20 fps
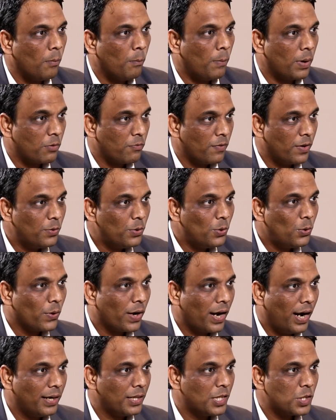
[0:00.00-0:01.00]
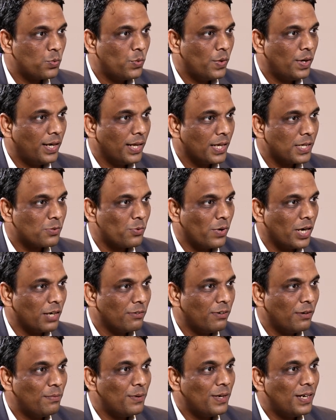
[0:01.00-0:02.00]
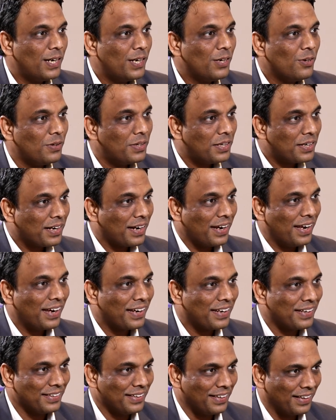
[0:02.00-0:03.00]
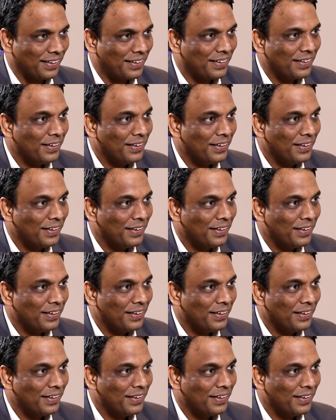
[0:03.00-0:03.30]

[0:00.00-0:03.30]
But when you look at this FinTech's $25 billion gaya kidhar,